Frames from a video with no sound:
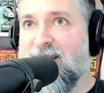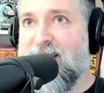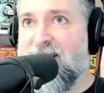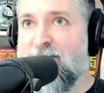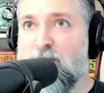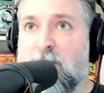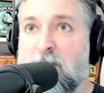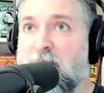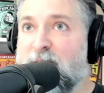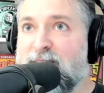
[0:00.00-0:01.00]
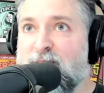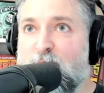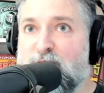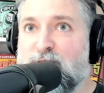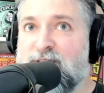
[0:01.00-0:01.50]
And if you can barely
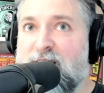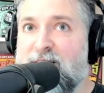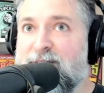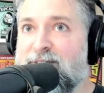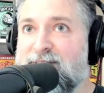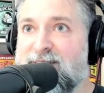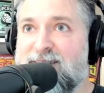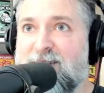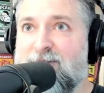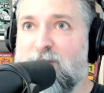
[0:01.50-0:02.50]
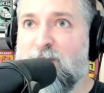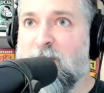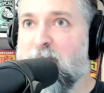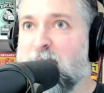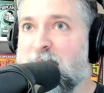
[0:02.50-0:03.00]
coach yourself, and if you
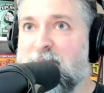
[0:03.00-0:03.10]
can